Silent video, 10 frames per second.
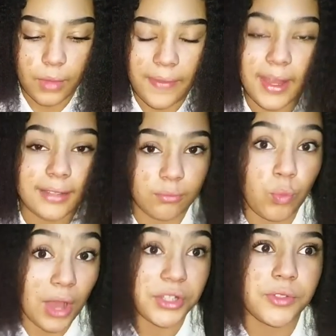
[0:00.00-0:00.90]
and then
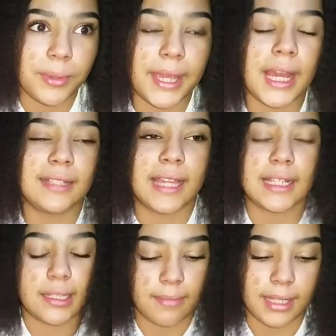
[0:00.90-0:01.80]
while she was away, I
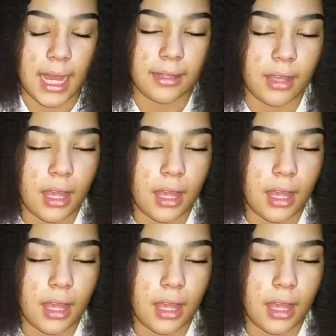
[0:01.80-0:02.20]
texted my dad,